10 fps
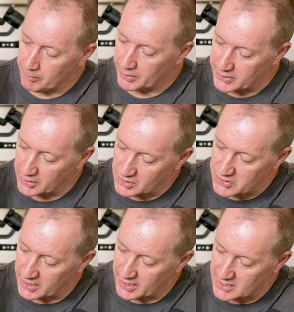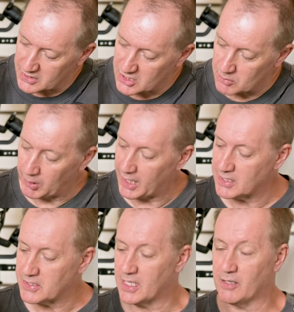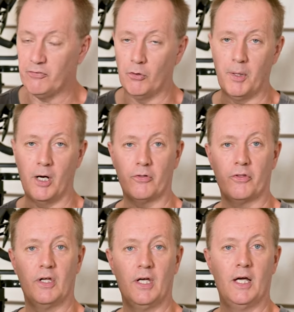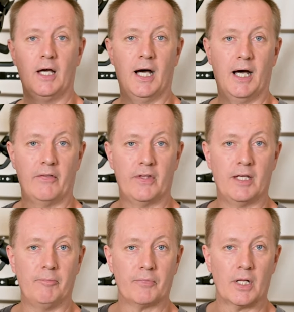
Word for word: But uh, you can see it has displays here for both uh, the